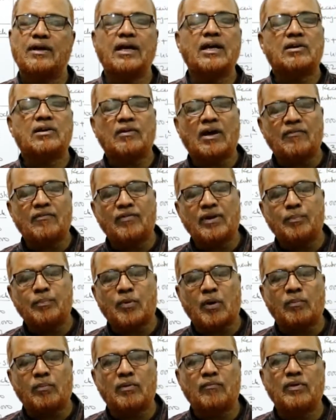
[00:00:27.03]
it every
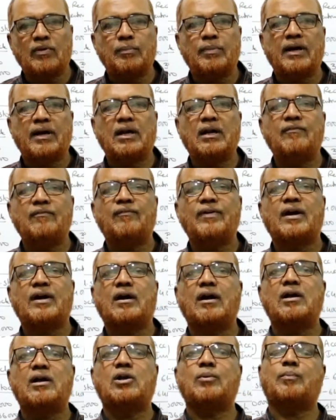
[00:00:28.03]
problem will be a
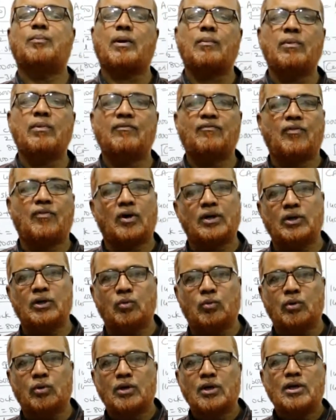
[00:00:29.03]
difficult problem for
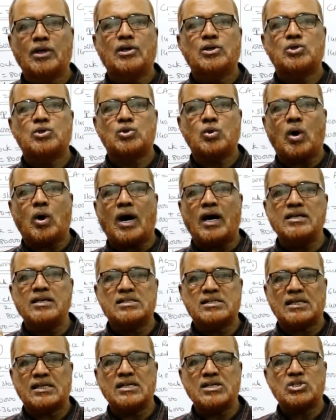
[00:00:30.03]
you so i
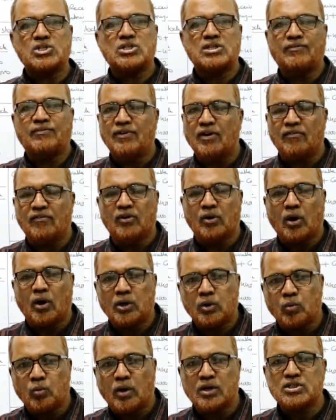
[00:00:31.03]
suggest if you have
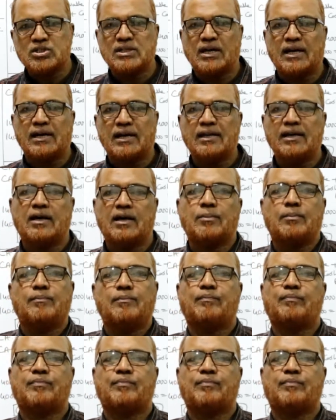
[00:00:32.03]
not watched the earlier